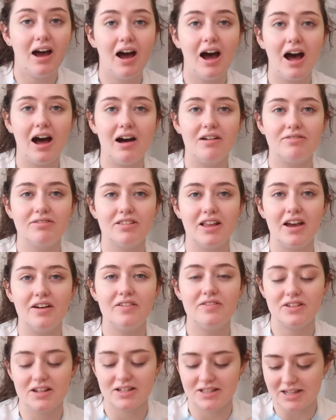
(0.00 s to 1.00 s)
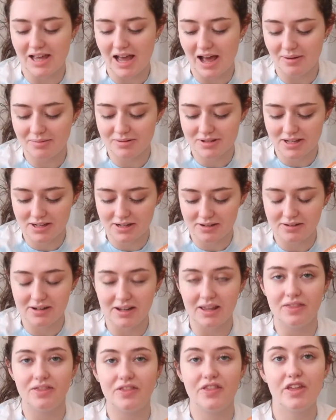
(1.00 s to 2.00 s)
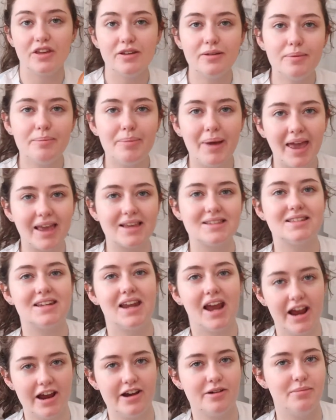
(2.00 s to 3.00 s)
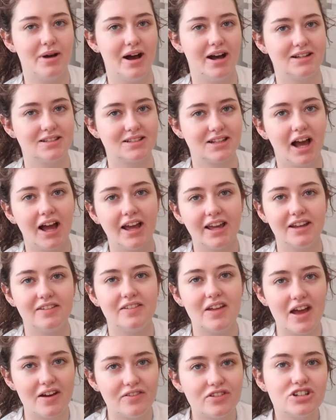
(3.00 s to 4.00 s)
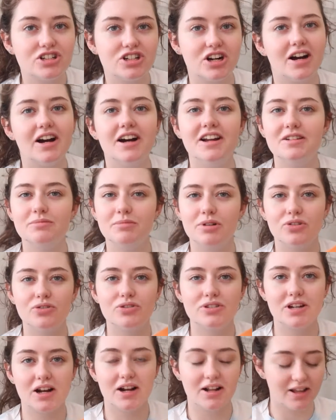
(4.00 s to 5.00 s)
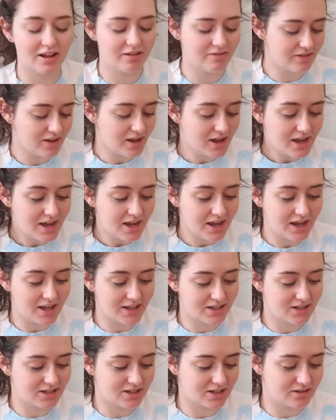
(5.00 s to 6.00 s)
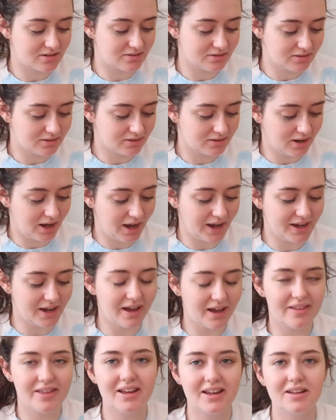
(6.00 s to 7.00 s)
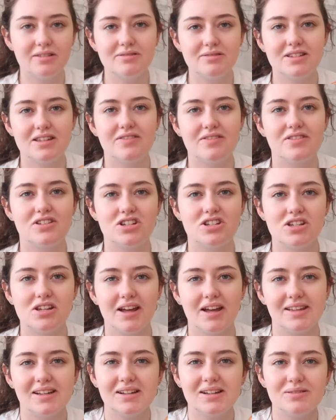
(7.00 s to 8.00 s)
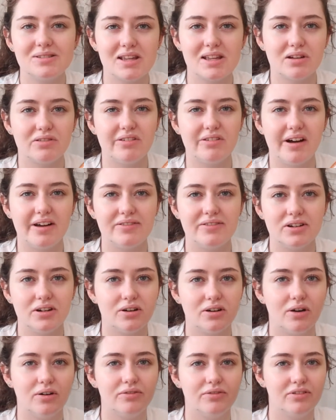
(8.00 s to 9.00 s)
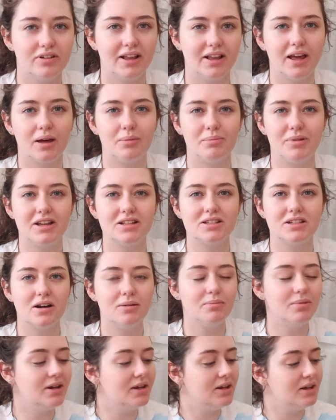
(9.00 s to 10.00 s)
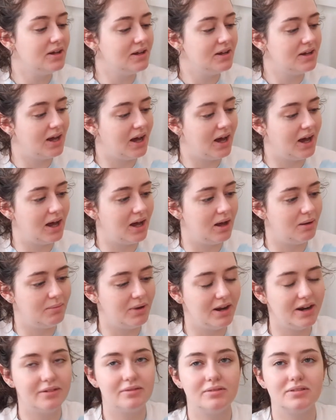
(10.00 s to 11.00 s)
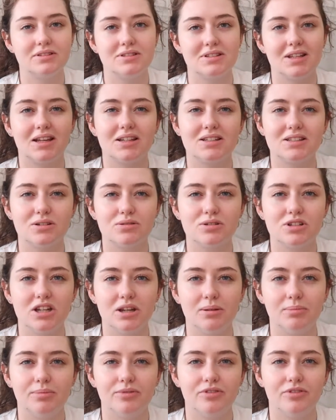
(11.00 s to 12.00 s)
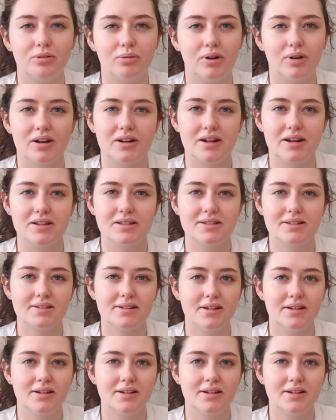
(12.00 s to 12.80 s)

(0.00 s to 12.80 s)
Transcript: half left. It's absolutely the best hair mask I have ever tried in my whole entire life. It's just, I think it was like €5 for like a big tub. And it's like so cheap for what it is.